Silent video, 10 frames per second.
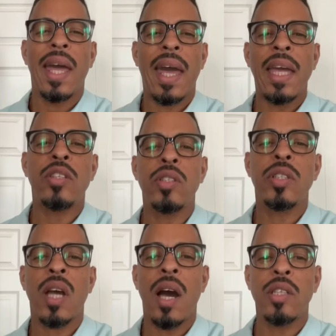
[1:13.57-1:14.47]
Agent
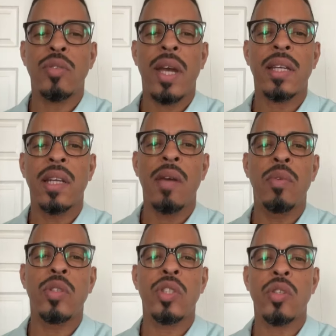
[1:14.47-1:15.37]
contract
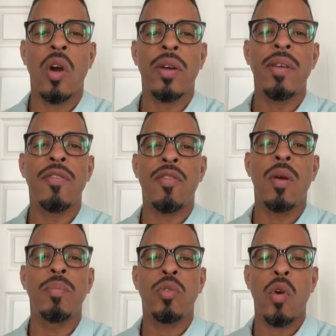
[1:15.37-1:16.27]
levels starting
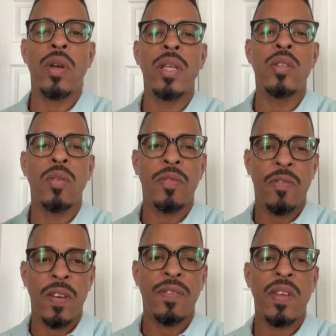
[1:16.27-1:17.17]
from 30 to
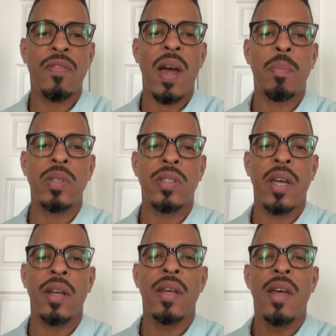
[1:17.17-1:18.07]
55%.